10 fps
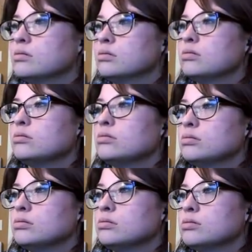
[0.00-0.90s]

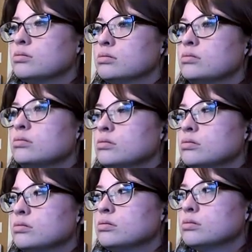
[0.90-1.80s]

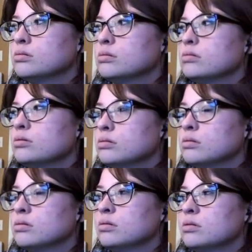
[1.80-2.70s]

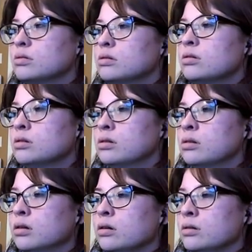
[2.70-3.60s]

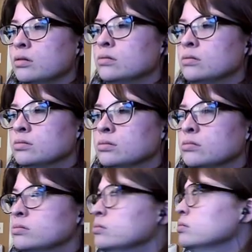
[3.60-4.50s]

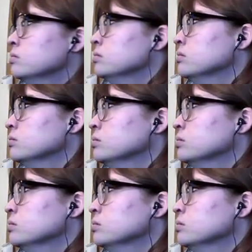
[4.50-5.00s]
This person isn't speaking.